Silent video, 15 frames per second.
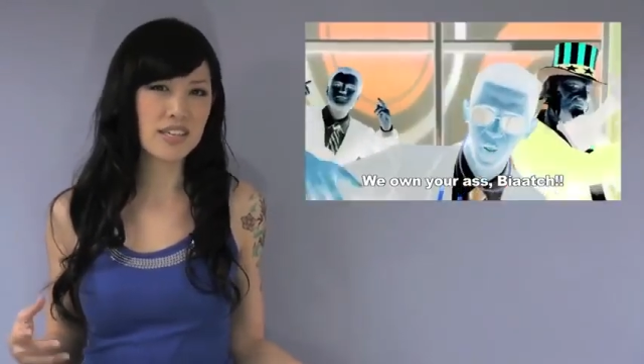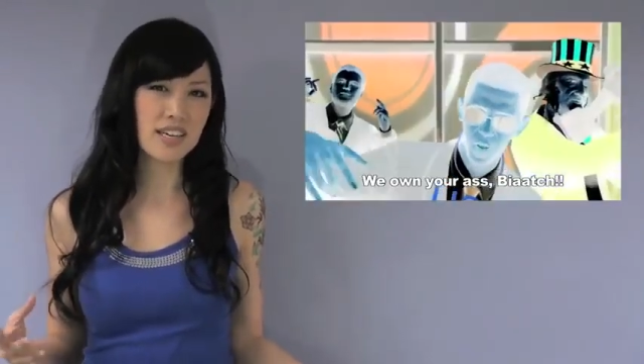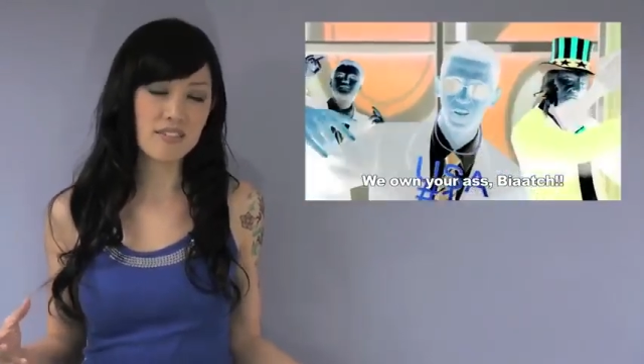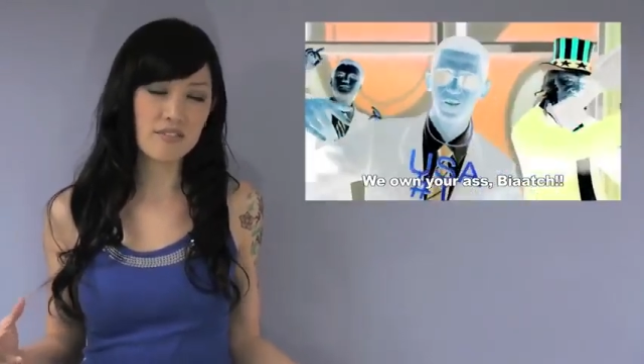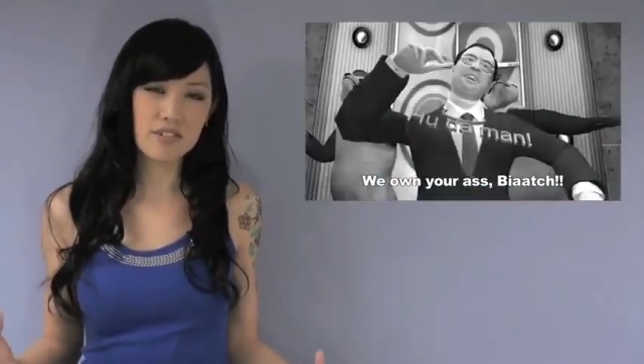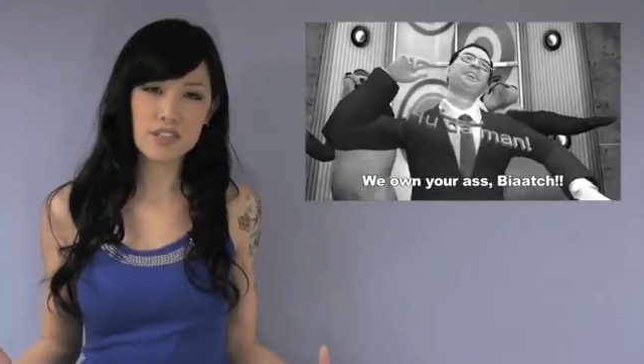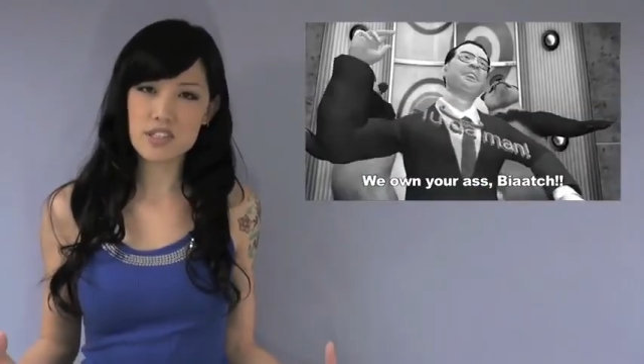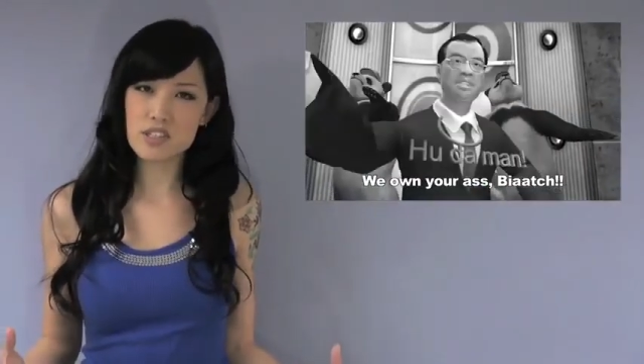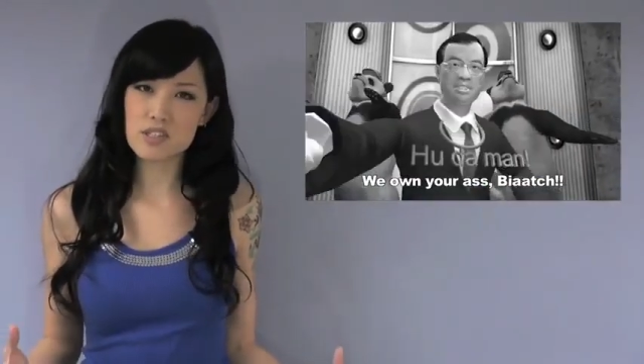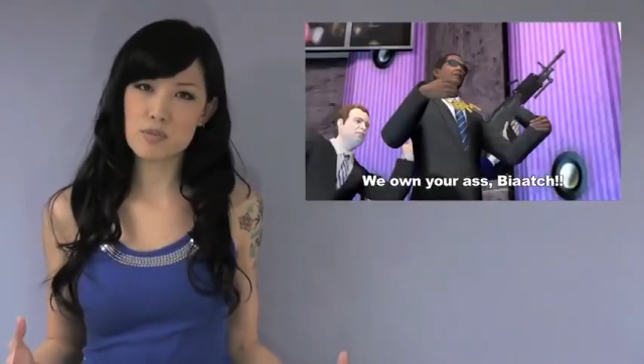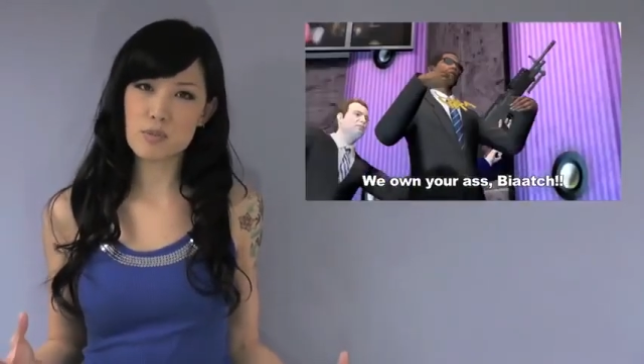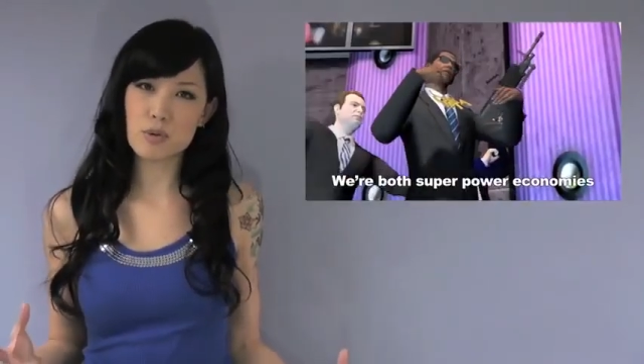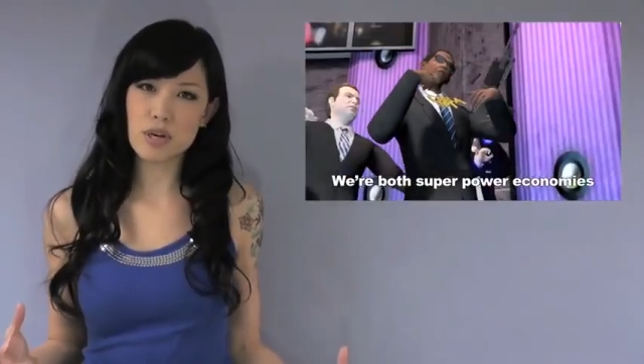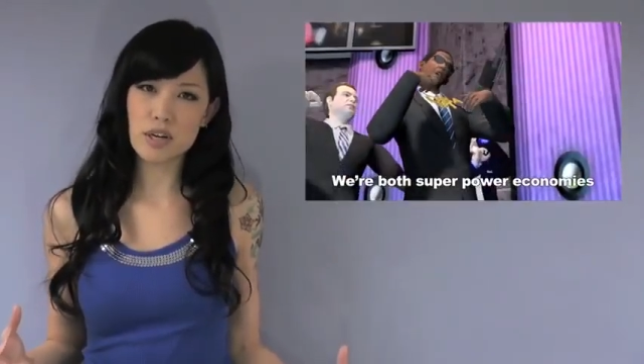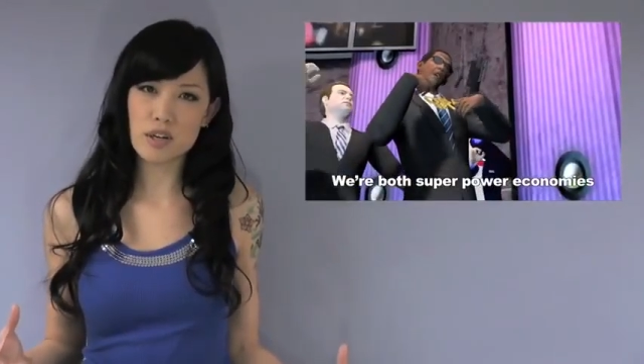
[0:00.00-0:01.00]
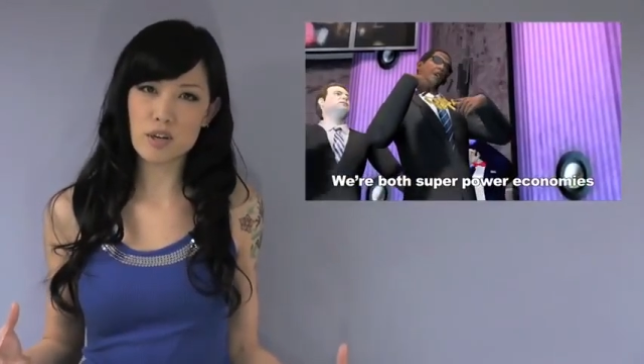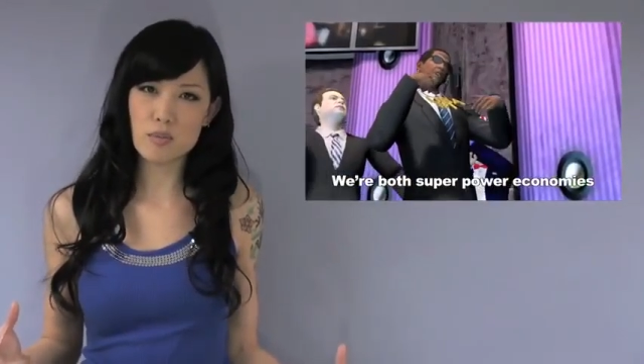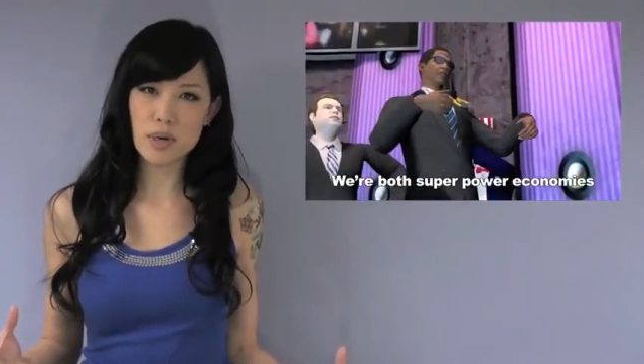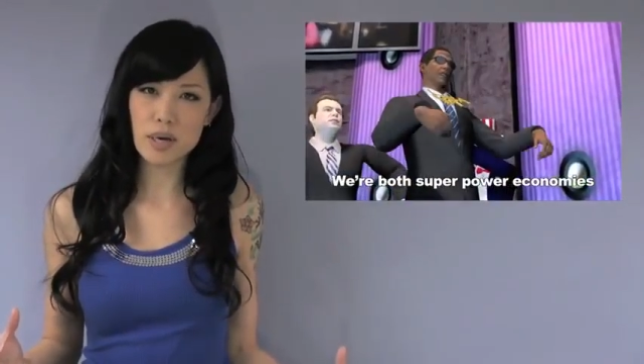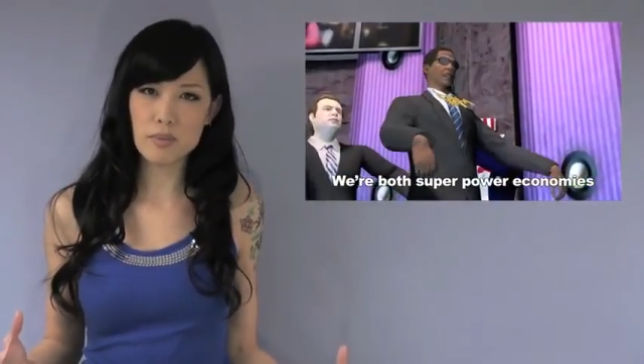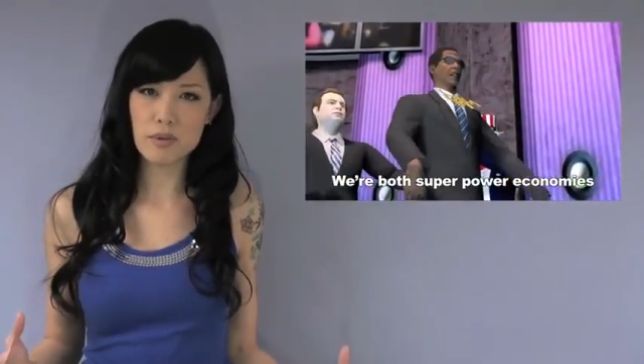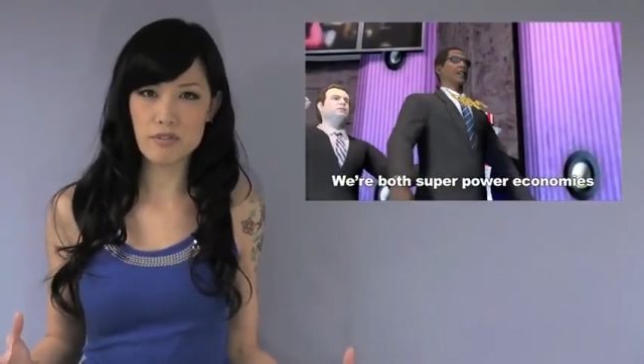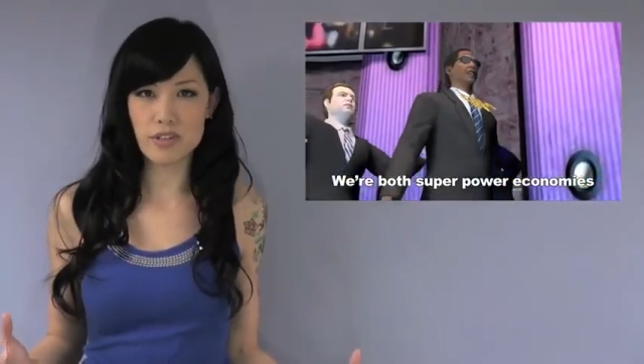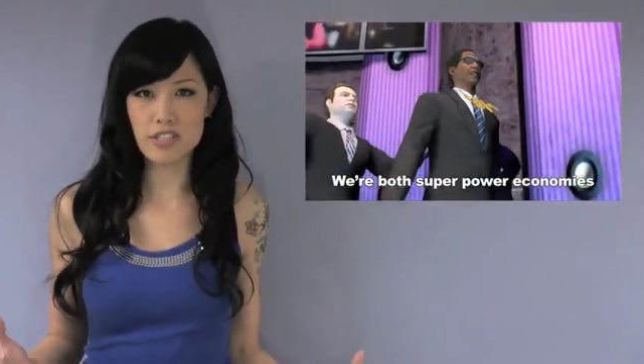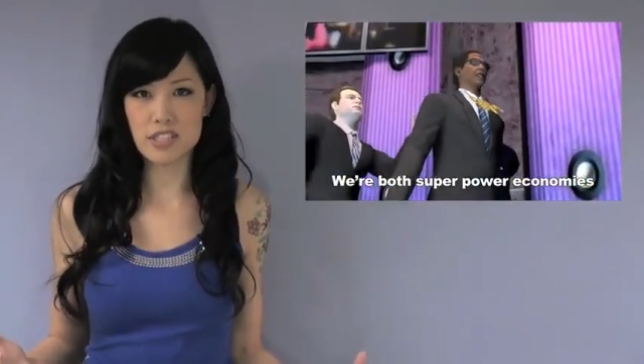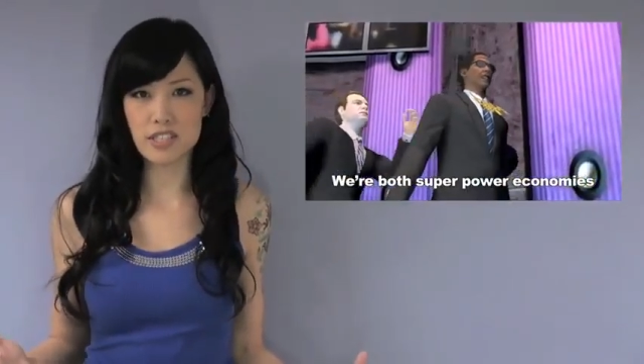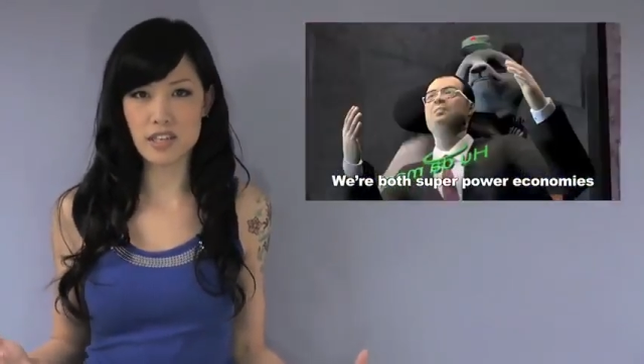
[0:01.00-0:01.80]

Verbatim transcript: and features Barack Obama facing